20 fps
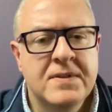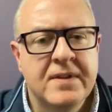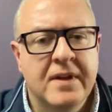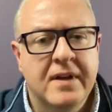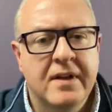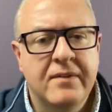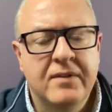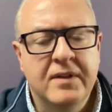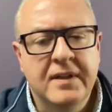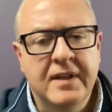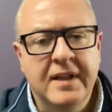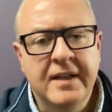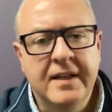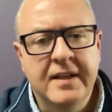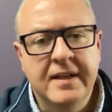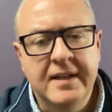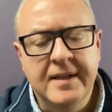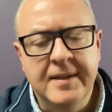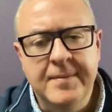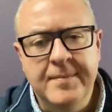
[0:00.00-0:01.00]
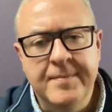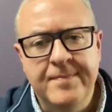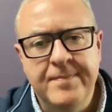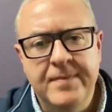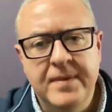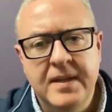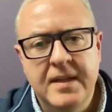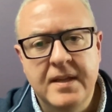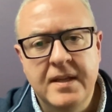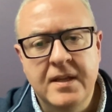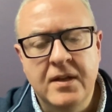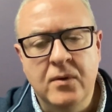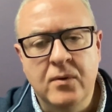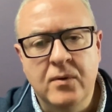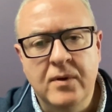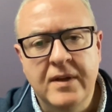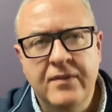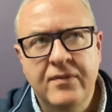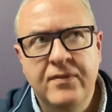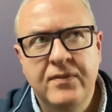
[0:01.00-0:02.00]
thought of it like
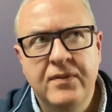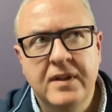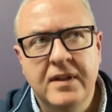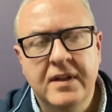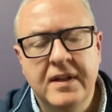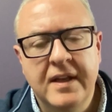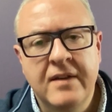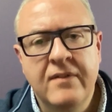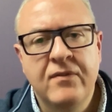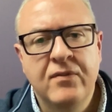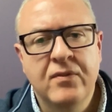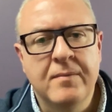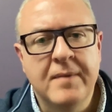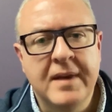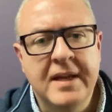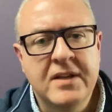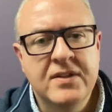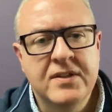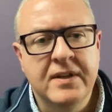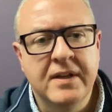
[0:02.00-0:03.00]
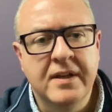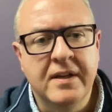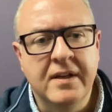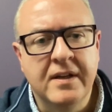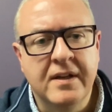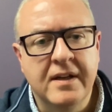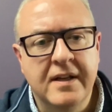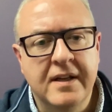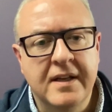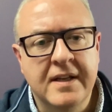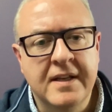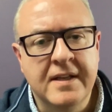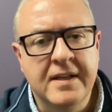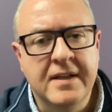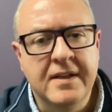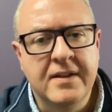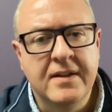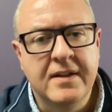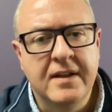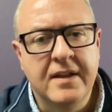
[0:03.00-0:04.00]
if information,
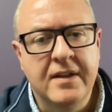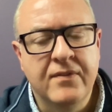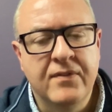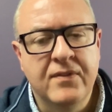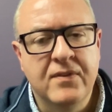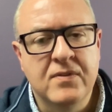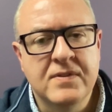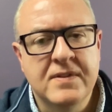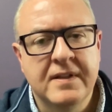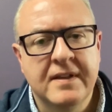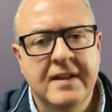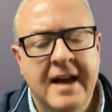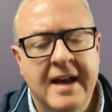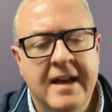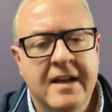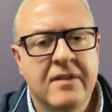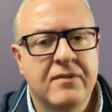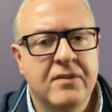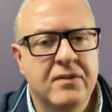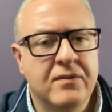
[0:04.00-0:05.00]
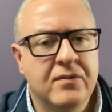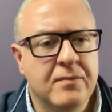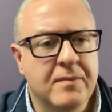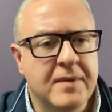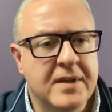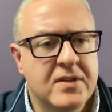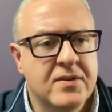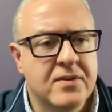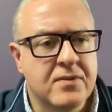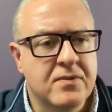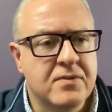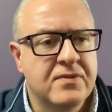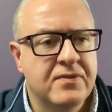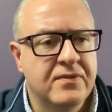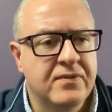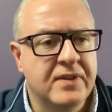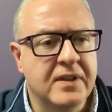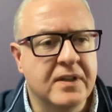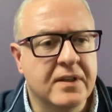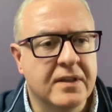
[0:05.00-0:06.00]
if there's a lack of information, there's
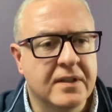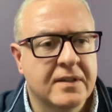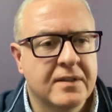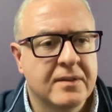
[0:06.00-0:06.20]
fear,